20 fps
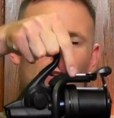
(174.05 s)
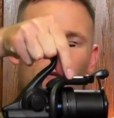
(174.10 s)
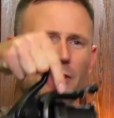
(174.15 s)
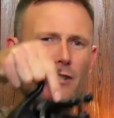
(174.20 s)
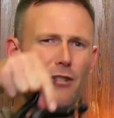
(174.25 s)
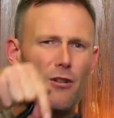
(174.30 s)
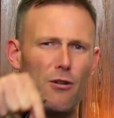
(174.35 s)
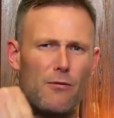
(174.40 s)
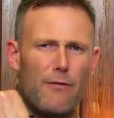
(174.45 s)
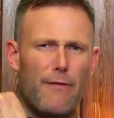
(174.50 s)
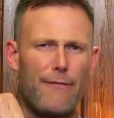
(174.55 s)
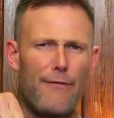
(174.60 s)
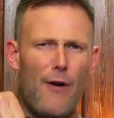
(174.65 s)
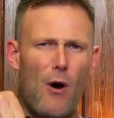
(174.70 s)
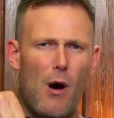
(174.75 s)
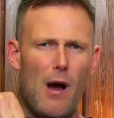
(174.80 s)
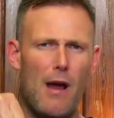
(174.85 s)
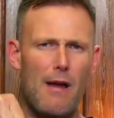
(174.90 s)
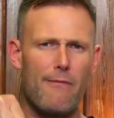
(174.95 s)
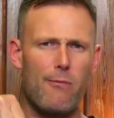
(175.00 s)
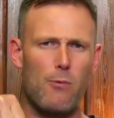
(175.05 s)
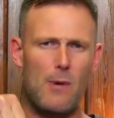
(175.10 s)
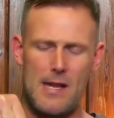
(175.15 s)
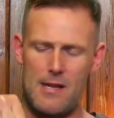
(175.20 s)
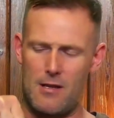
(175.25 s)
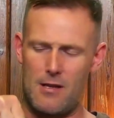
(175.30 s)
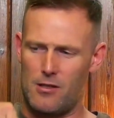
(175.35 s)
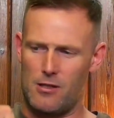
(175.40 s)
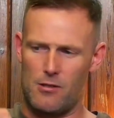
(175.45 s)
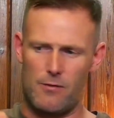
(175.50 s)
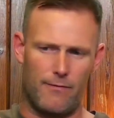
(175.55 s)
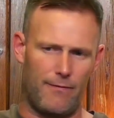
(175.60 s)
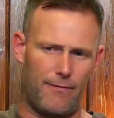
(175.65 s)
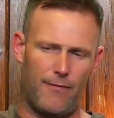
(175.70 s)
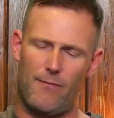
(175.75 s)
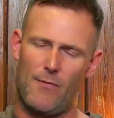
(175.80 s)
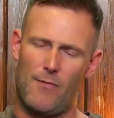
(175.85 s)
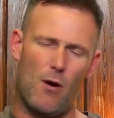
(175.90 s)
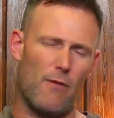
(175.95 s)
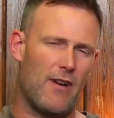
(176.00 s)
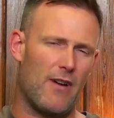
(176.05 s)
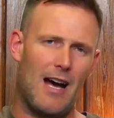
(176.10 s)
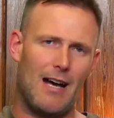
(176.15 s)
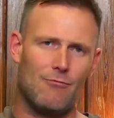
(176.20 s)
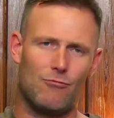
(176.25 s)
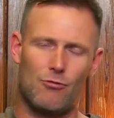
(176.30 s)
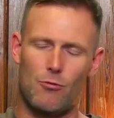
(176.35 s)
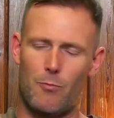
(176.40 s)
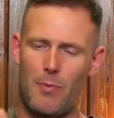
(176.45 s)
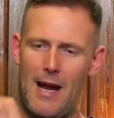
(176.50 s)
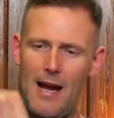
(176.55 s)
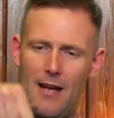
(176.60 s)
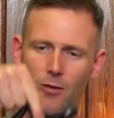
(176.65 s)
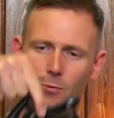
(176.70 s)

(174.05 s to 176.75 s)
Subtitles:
we do 5 winners of £100